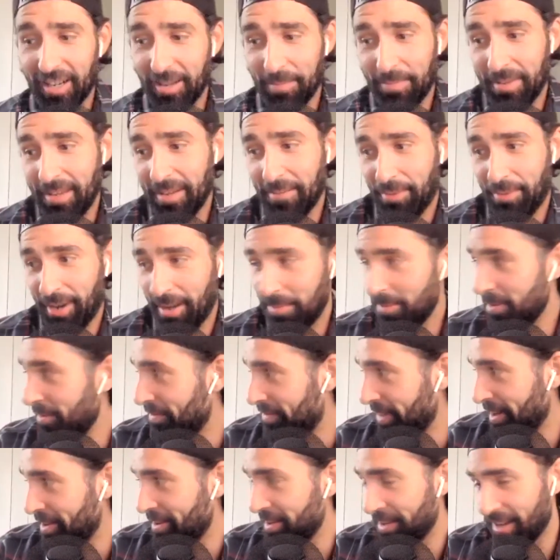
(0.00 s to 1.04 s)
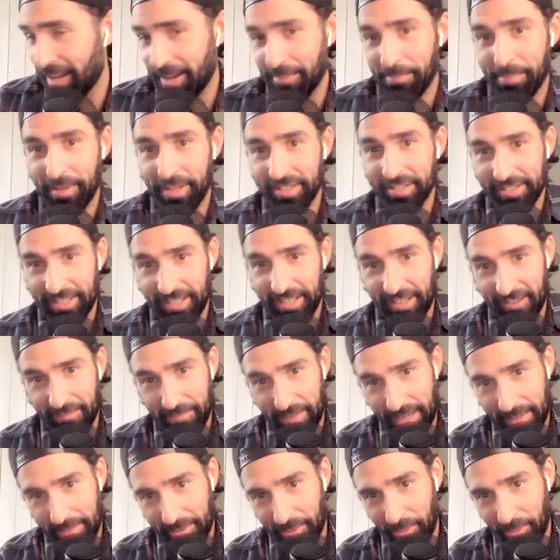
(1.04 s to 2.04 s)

going to be probably very un-PC of me,